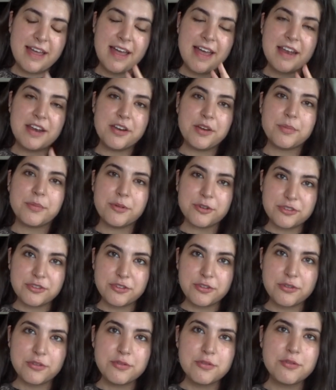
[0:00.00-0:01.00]
and number
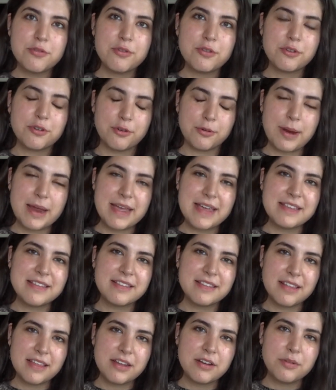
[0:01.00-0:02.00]
two,
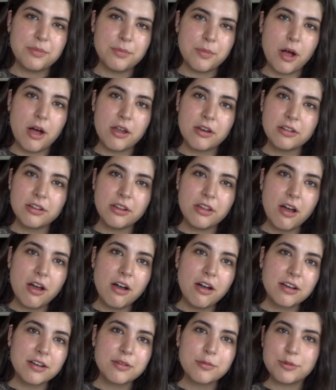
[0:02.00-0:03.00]
Gray's little
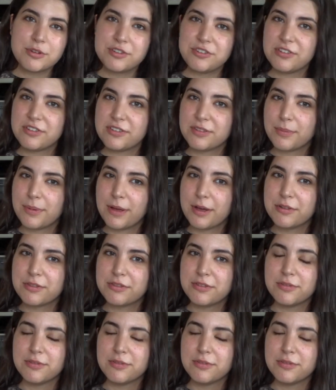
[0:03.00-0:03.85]
monologue when she's about